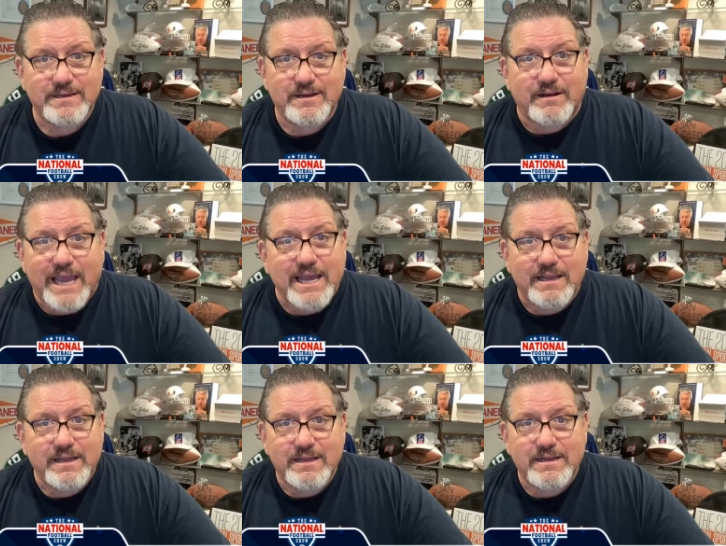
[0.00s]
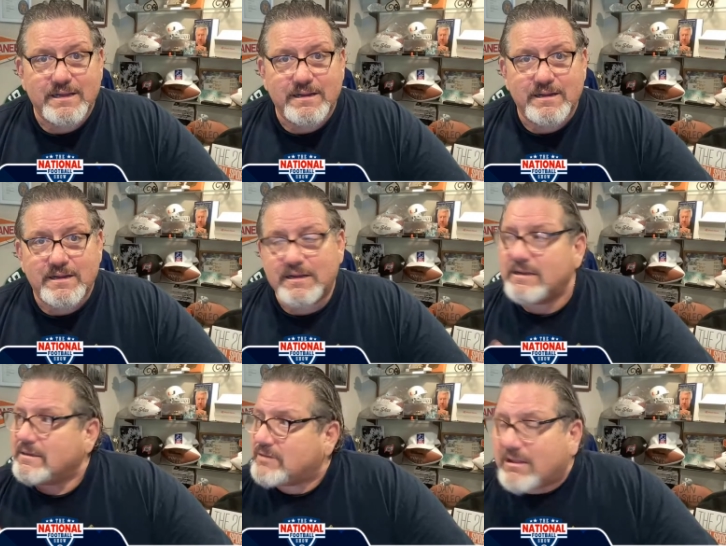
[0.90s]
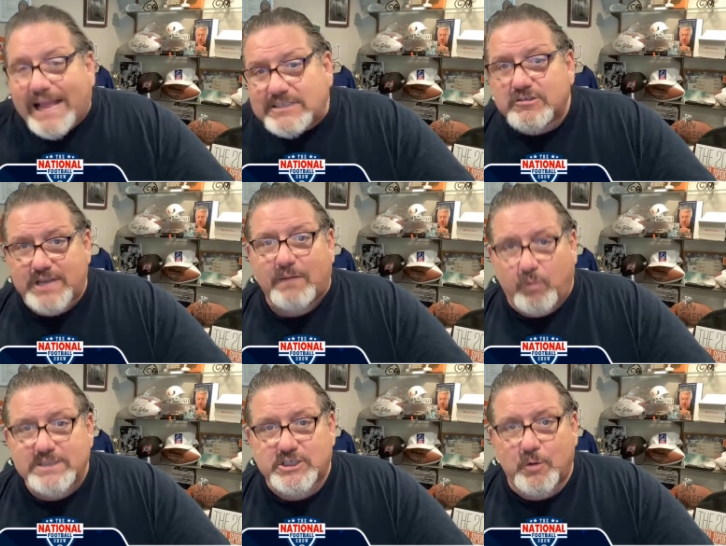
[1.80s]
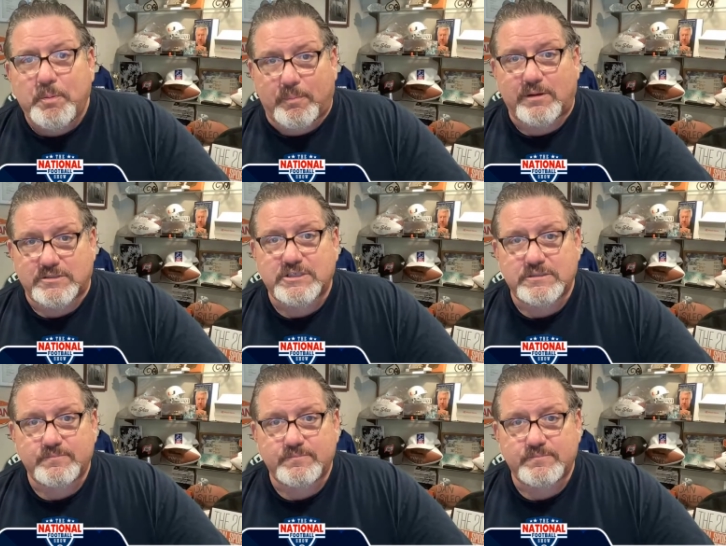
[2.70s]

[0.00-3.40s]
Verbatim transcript: Okay? The Glazers had won Super Bowls.